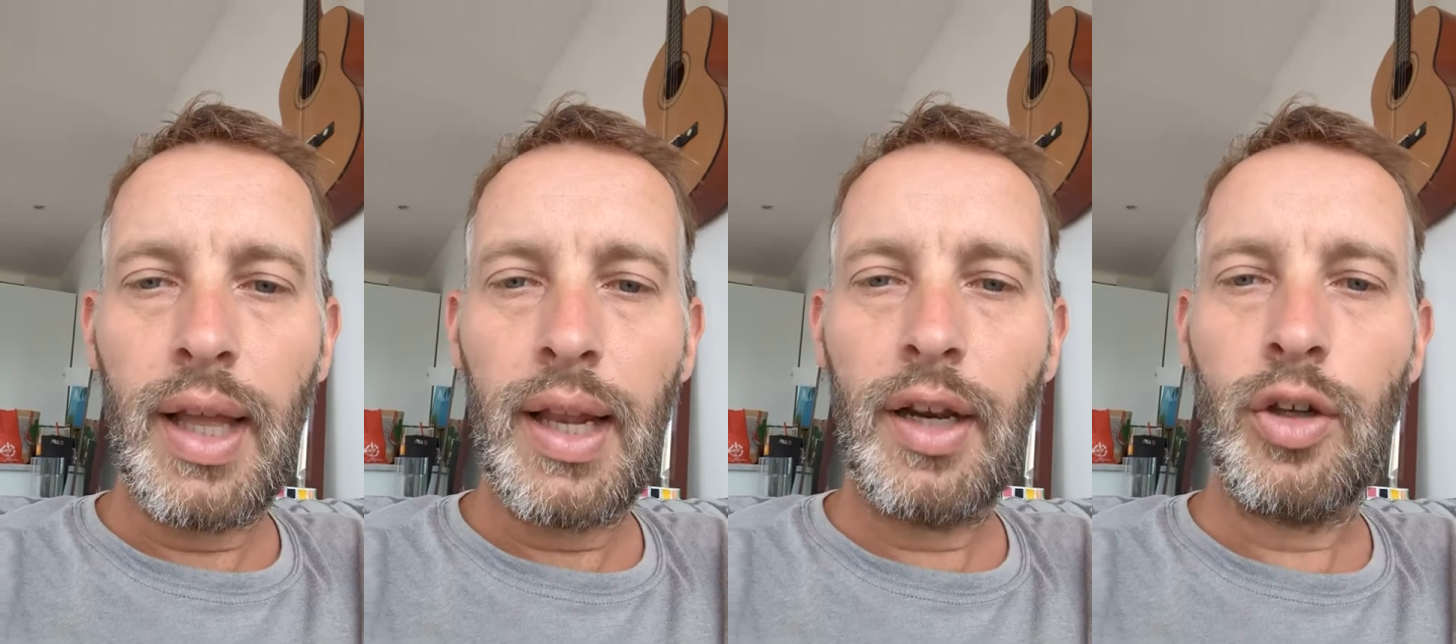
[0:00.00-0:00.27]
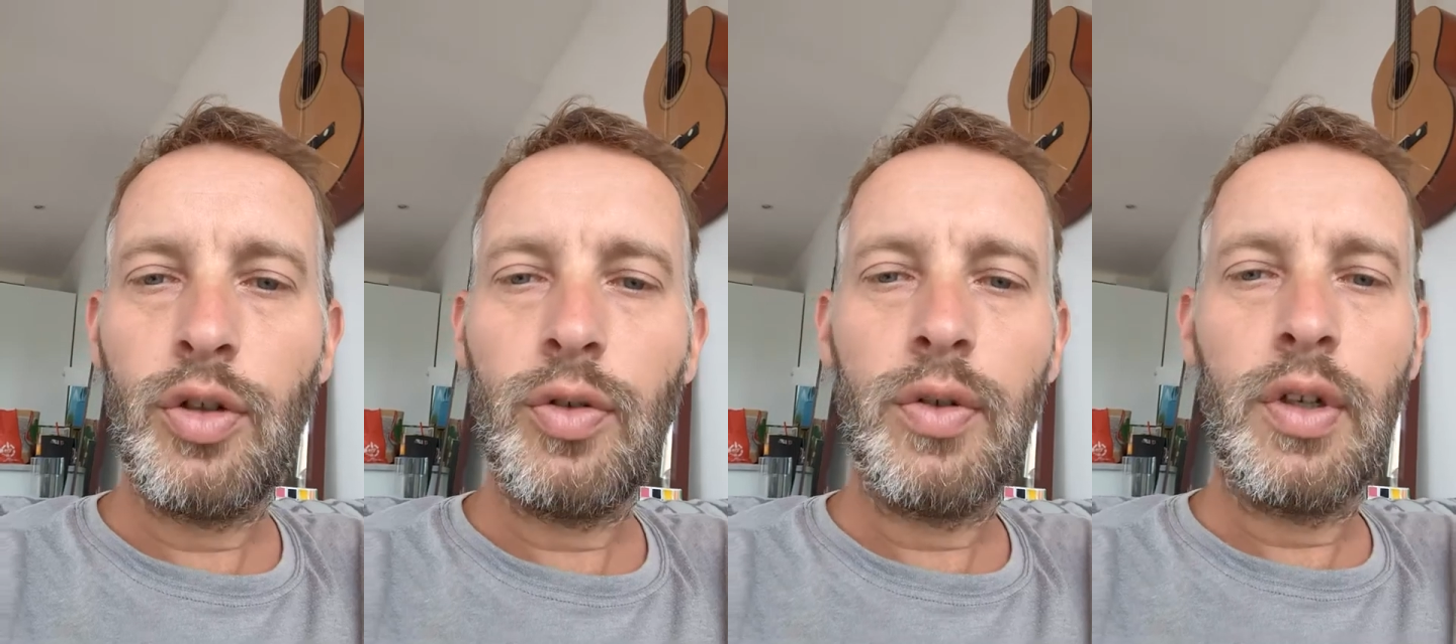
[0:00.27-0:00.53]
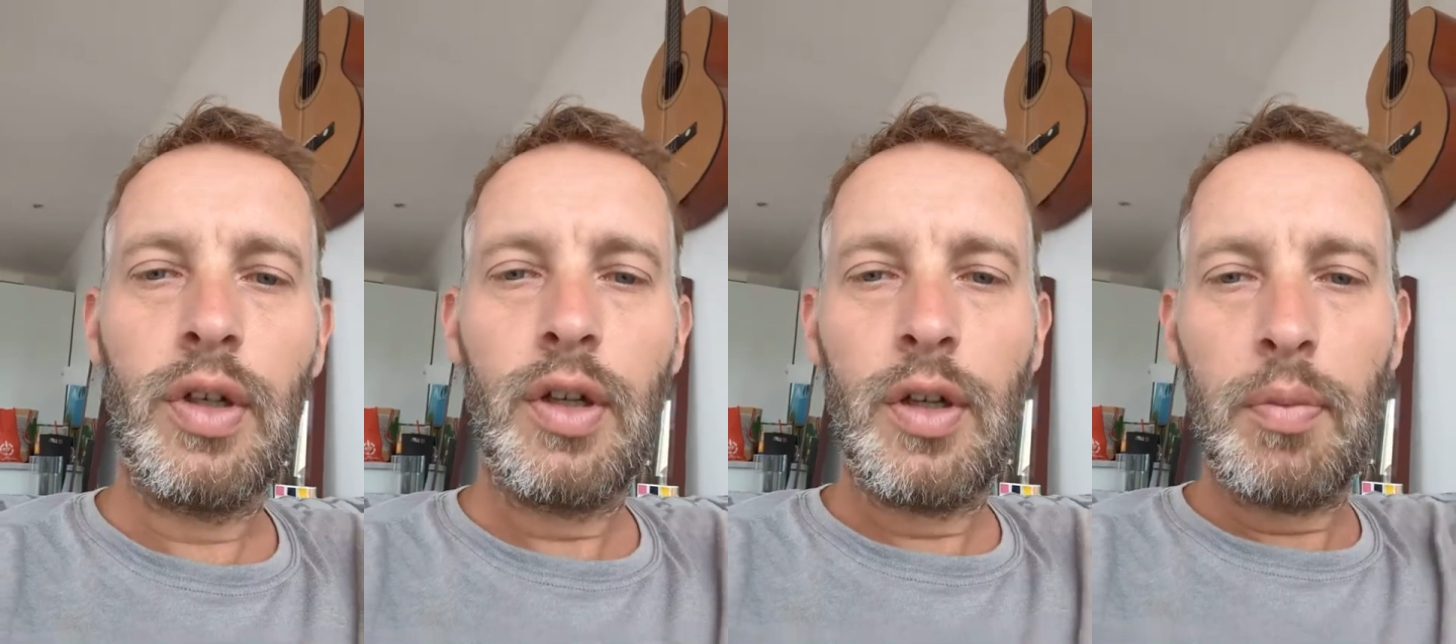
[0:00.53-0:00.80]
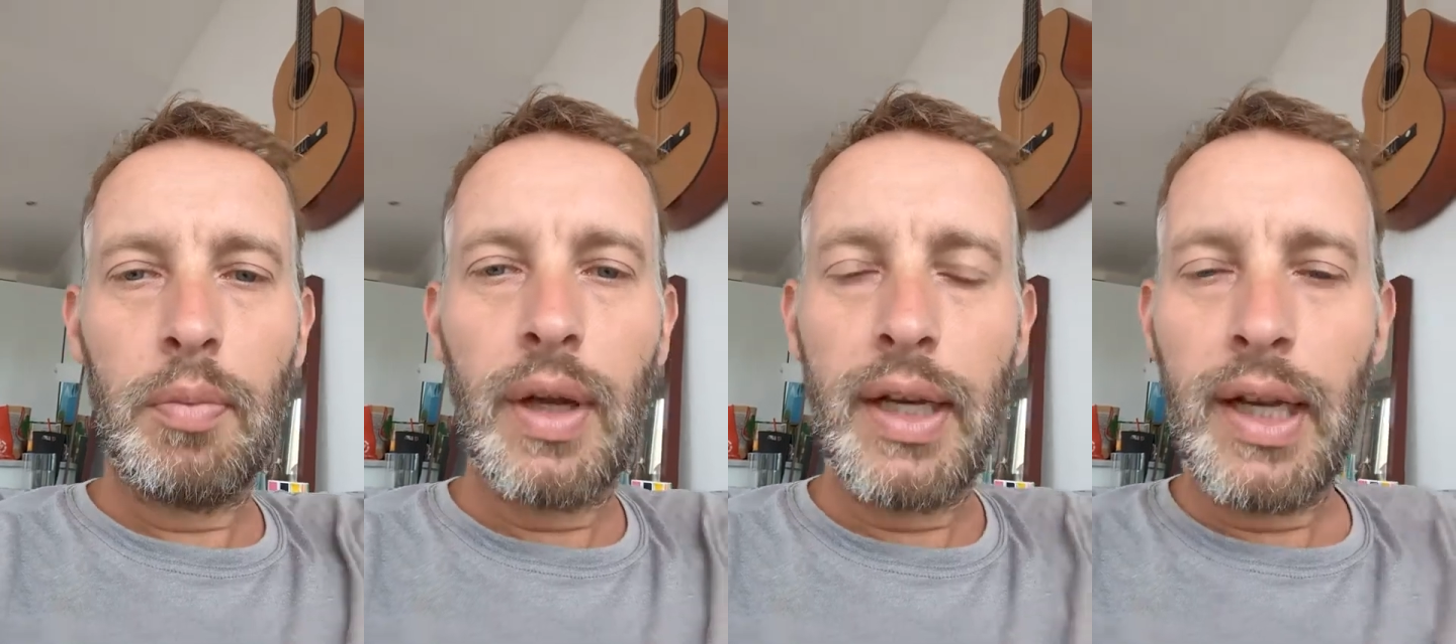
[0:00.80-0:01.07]
Hello,
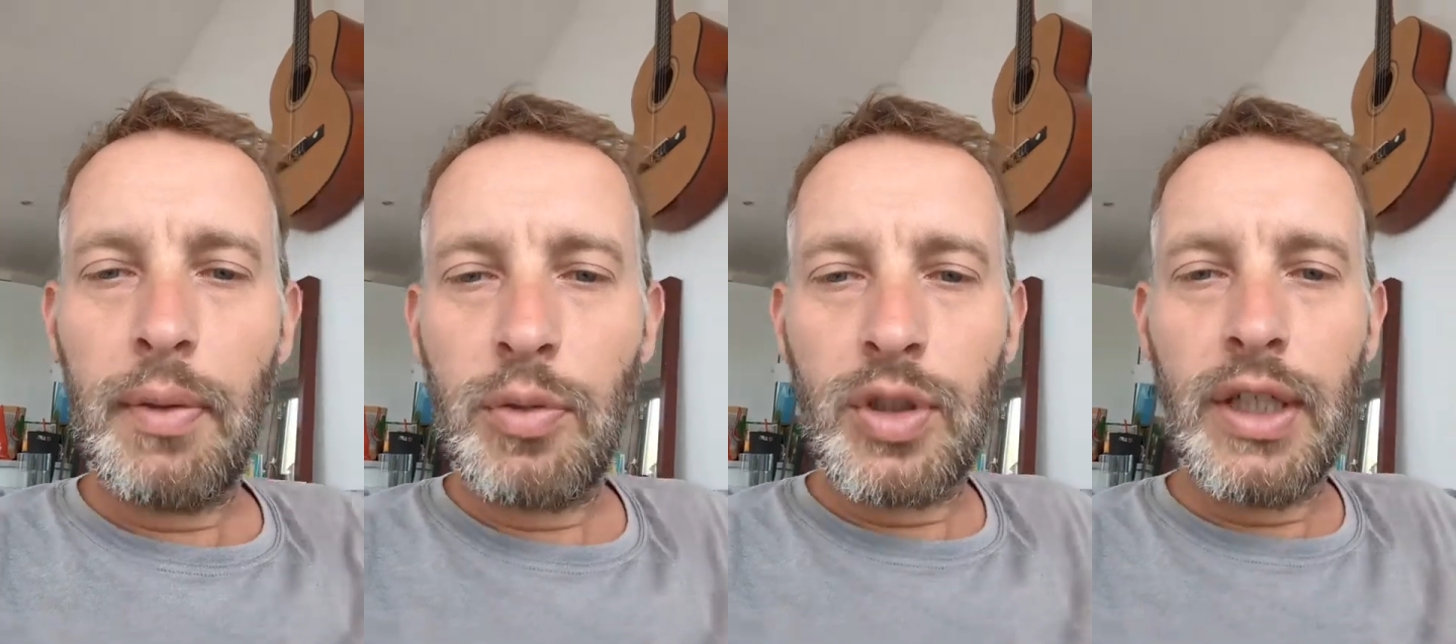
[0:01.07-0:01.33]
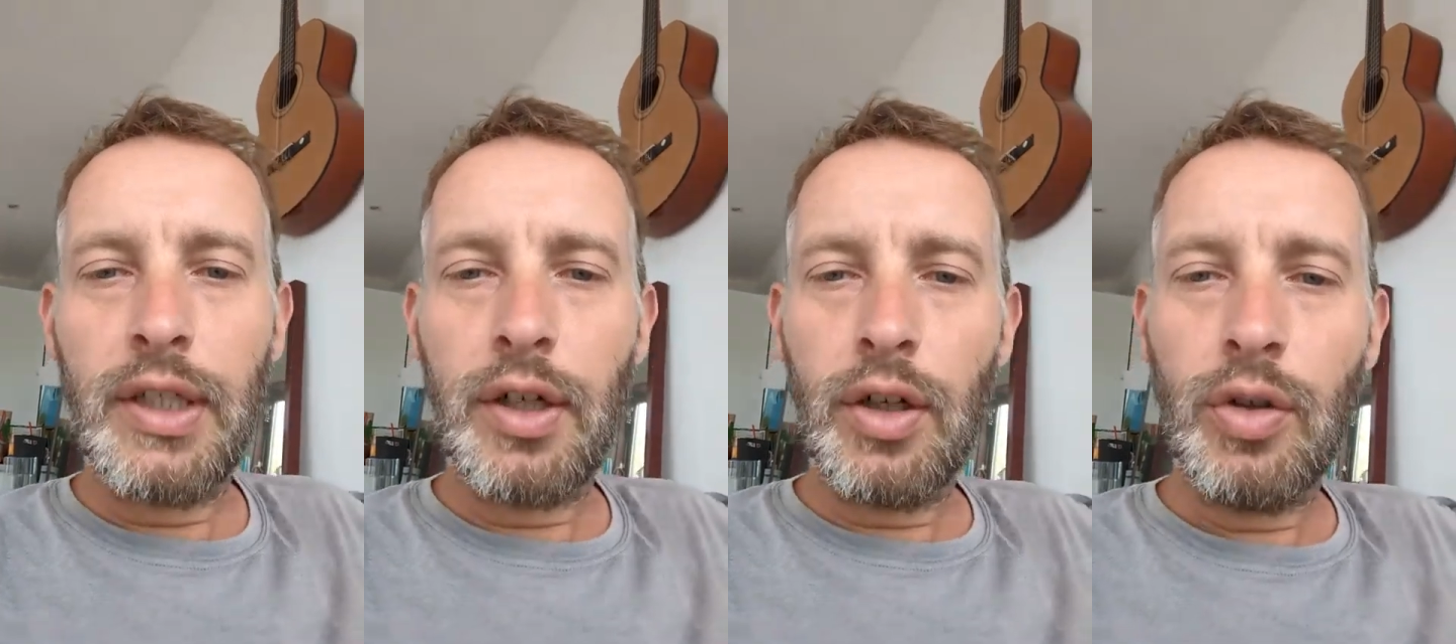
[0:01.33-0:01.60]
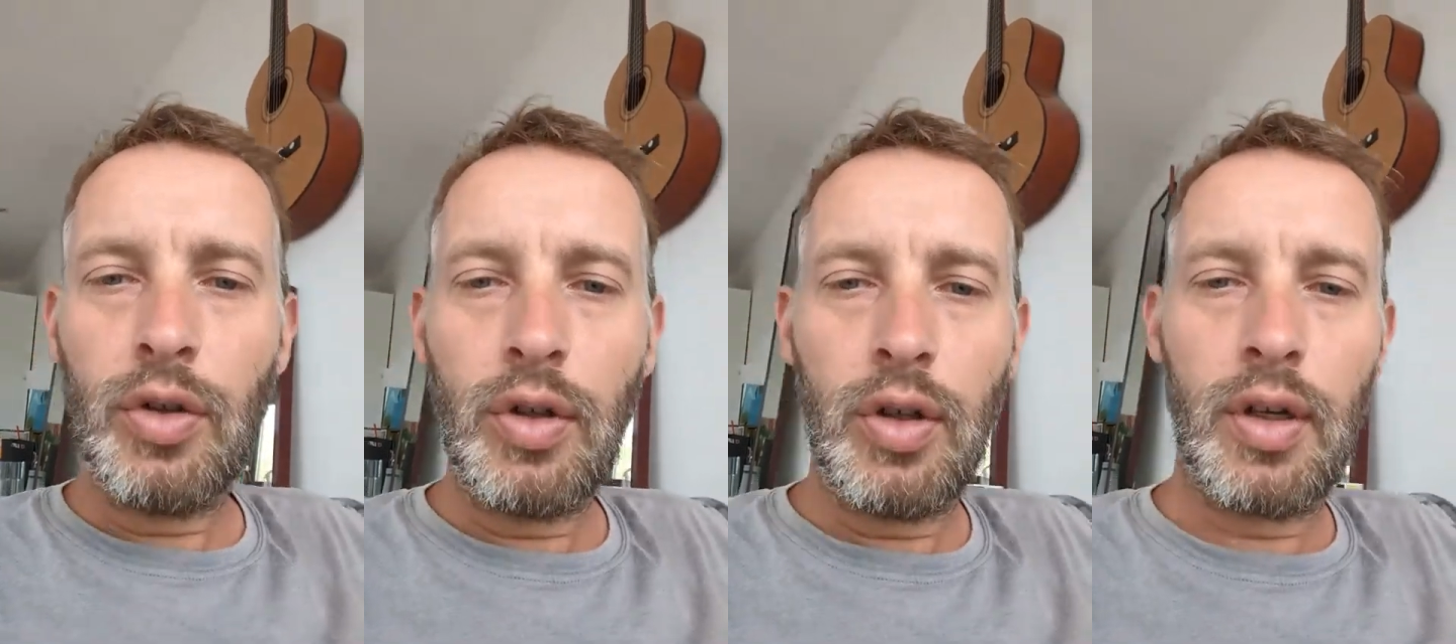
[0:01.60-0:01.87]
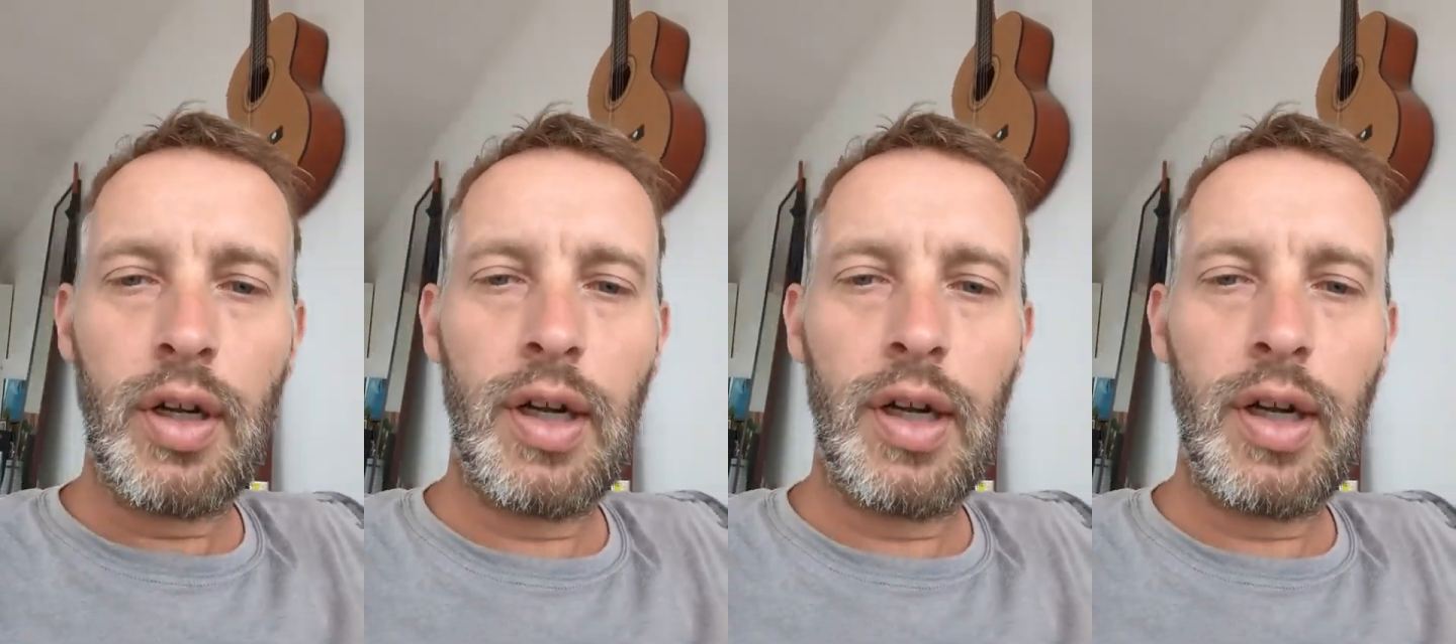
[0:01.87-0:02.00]
my name is Nico.